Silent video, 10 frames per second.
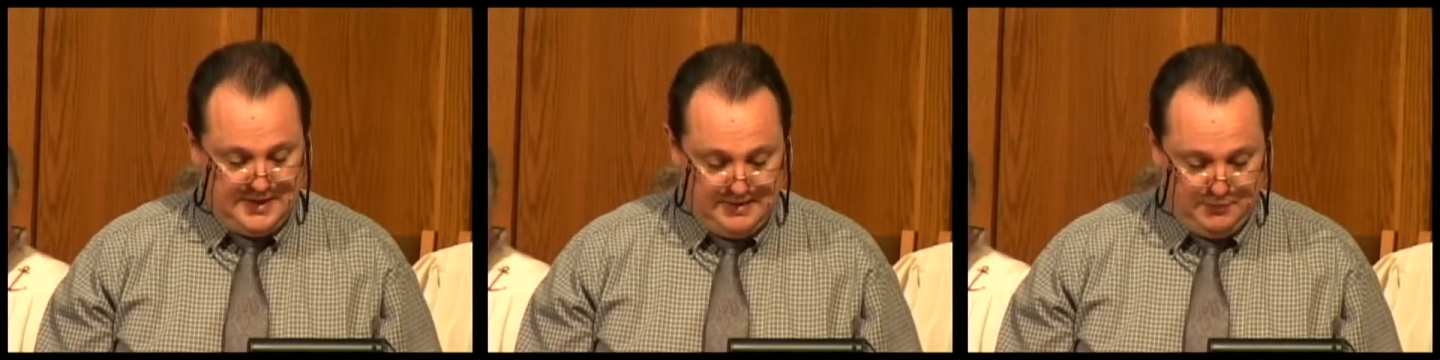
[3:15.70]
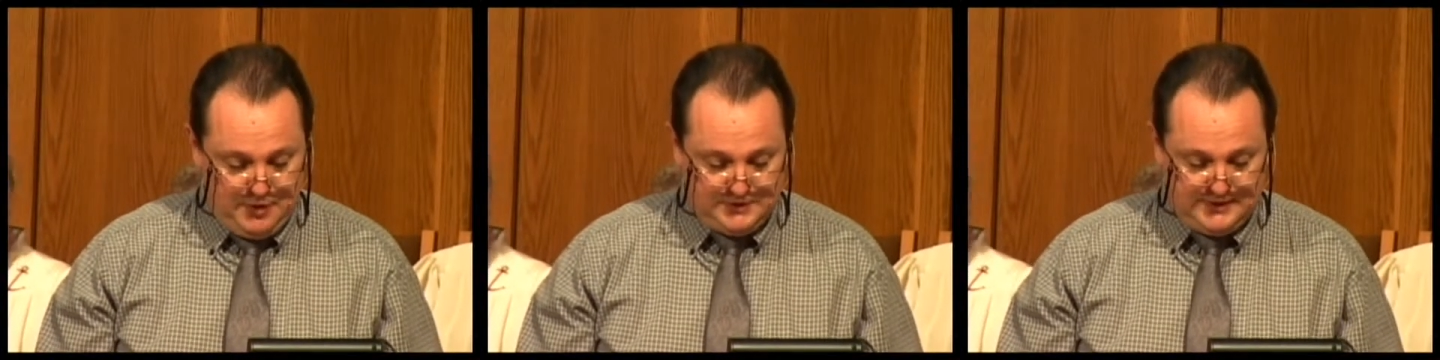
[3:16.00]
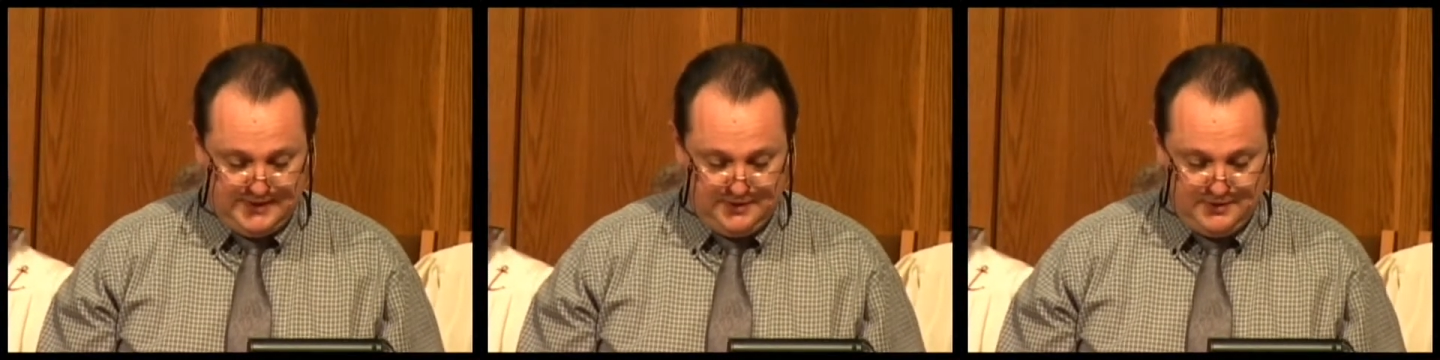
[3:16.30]
In Paul's
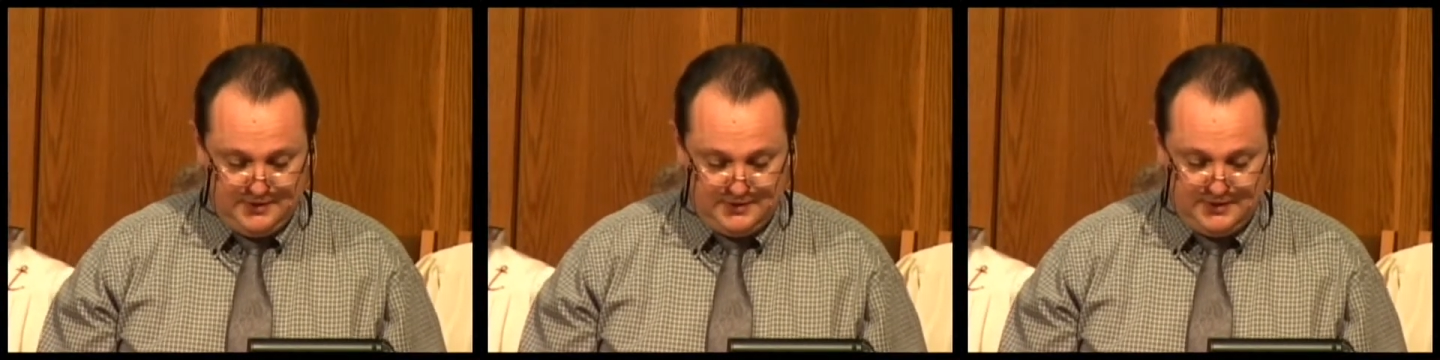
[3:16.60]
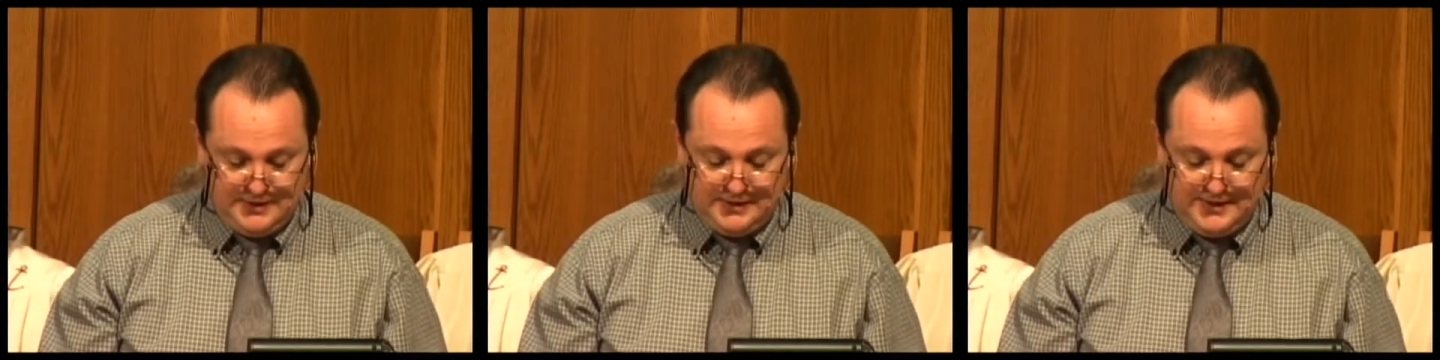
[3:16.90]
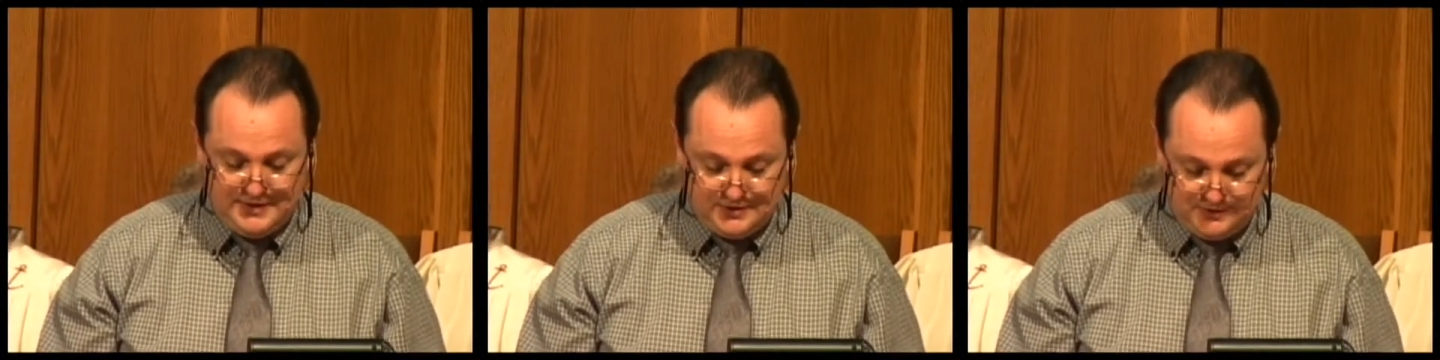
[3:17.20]
letter to the
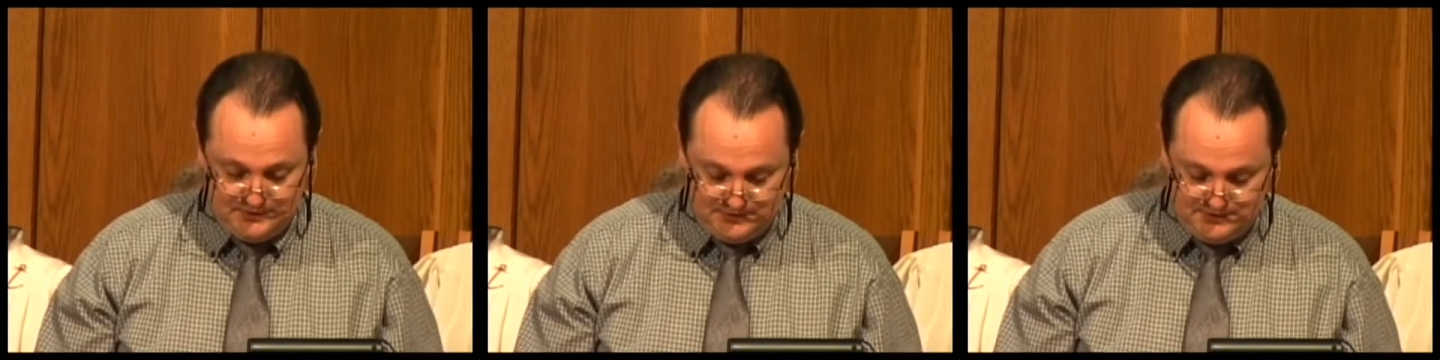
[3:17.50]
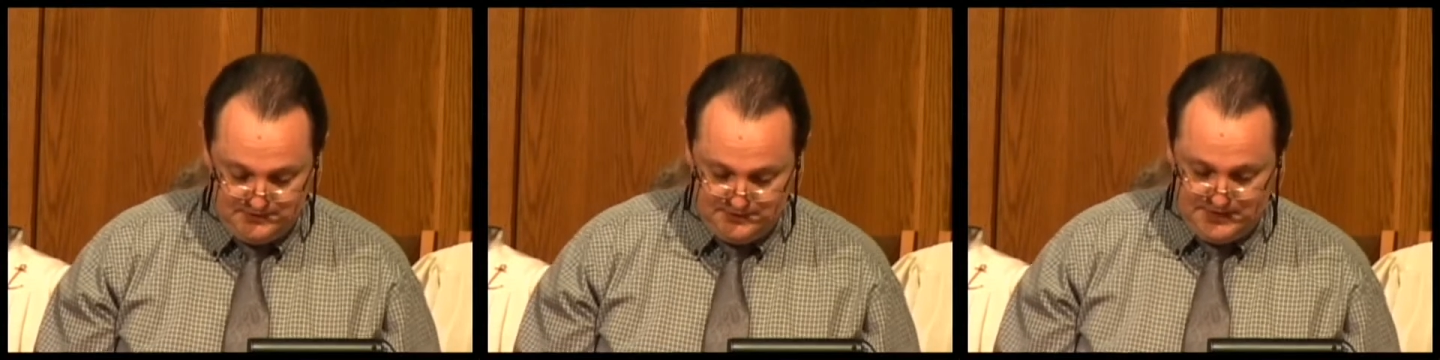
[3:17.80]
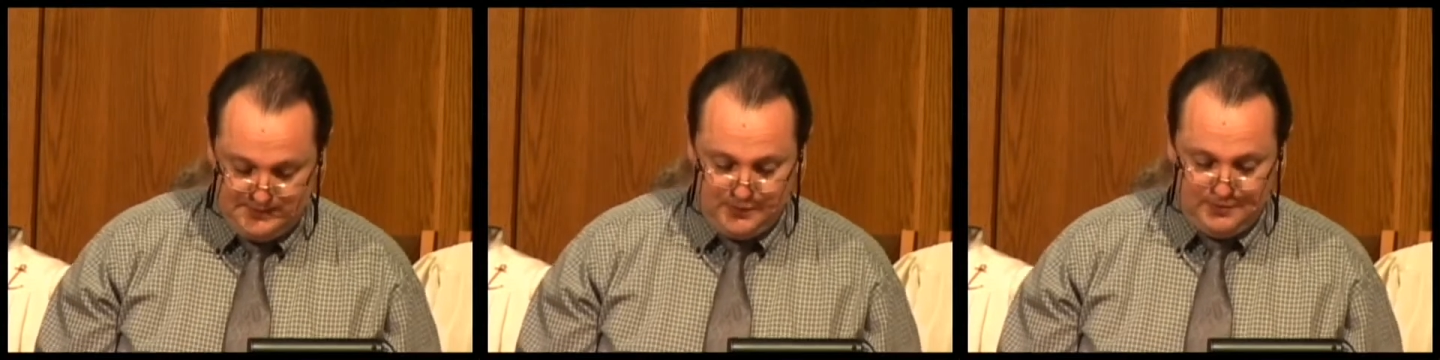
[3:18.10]
Galatians,
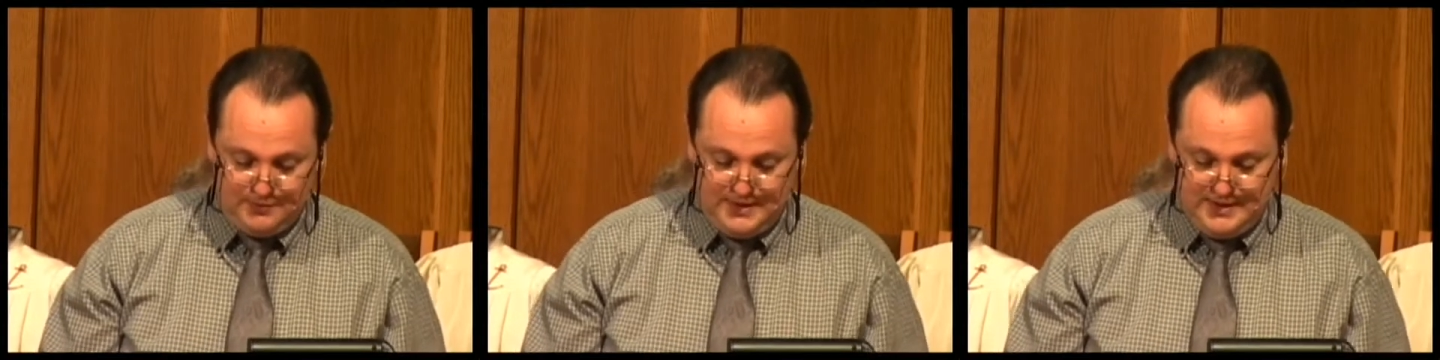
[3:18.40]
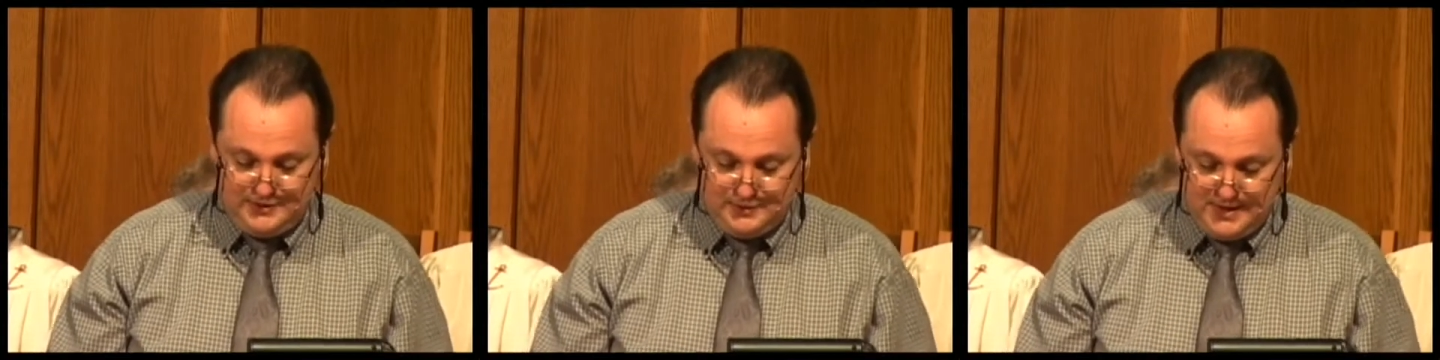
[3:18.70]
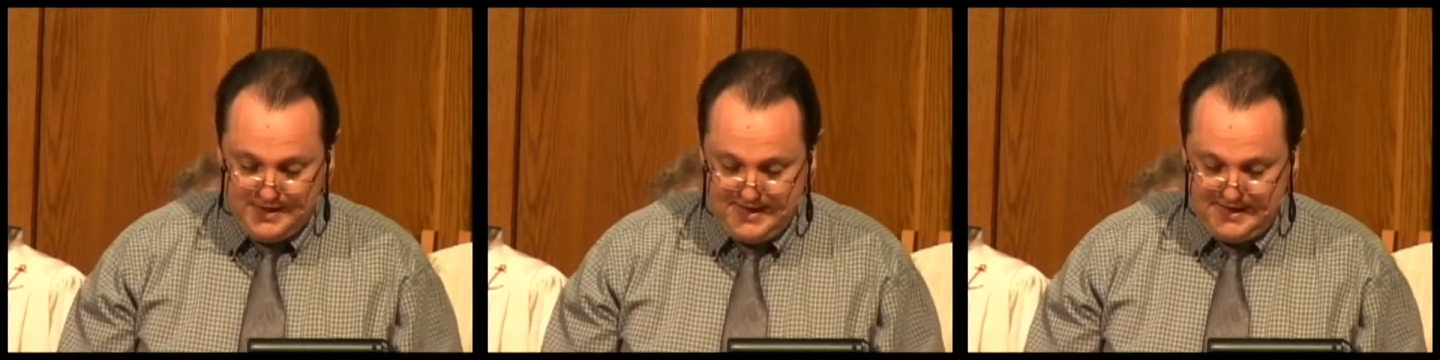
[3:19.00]
chapter 3,
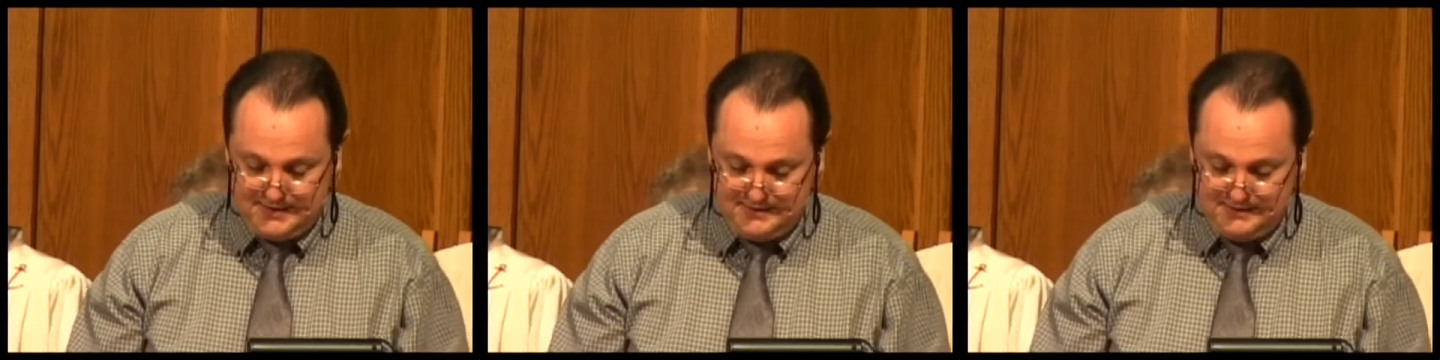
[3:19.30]
28,